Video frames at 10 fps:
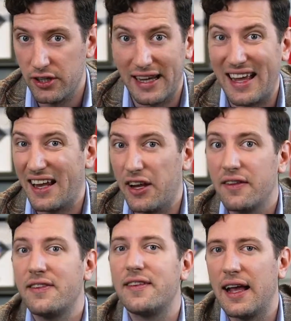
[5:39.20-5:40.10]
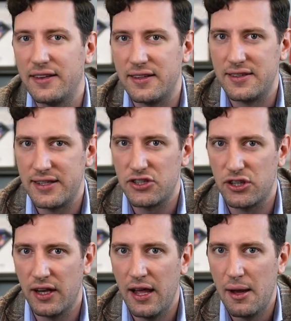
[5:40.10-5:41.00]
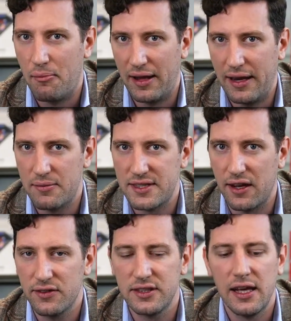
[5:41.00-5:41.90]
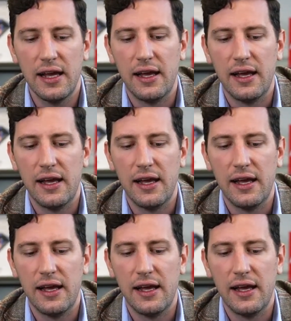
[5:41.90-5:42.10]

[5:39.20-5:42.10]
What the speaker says: that cannot take the decision by themselves.